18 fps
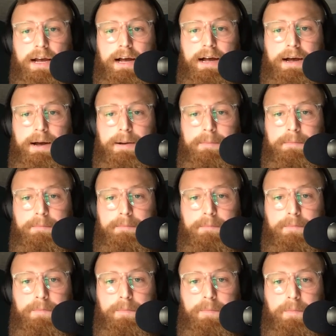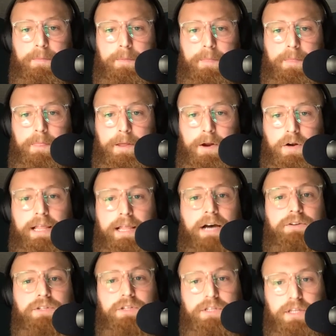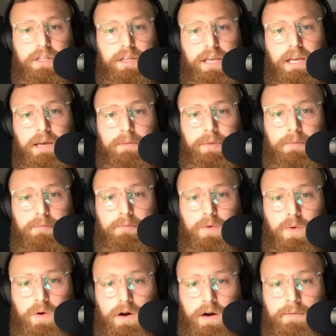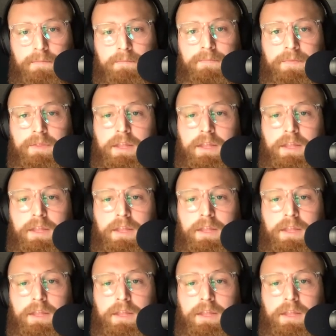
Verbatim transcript: or allows you to think a bit more.